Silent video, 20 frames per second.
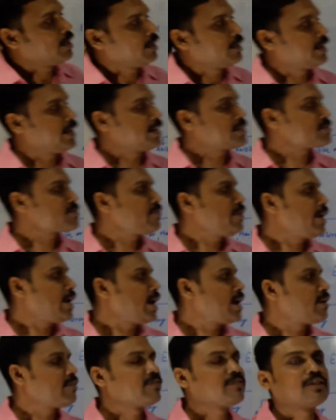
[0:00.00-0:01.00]
Next we
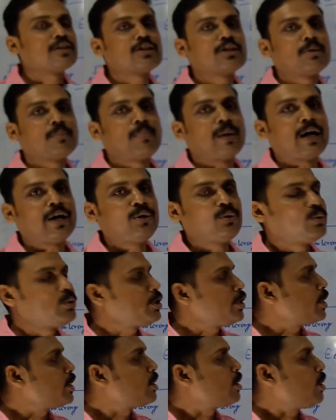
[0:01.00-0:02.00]
have the
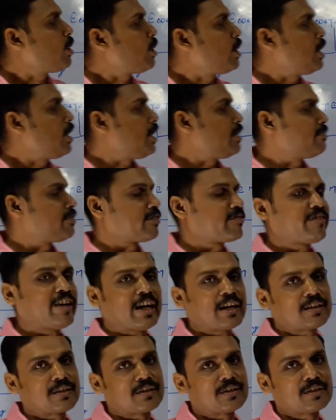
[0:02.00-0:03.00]
biotic or living
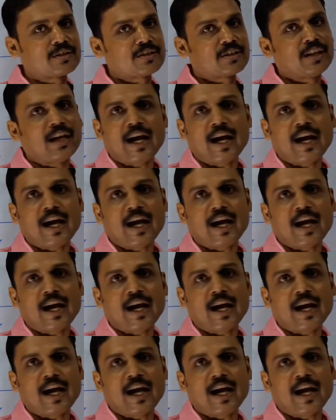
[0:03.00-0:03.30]
factors.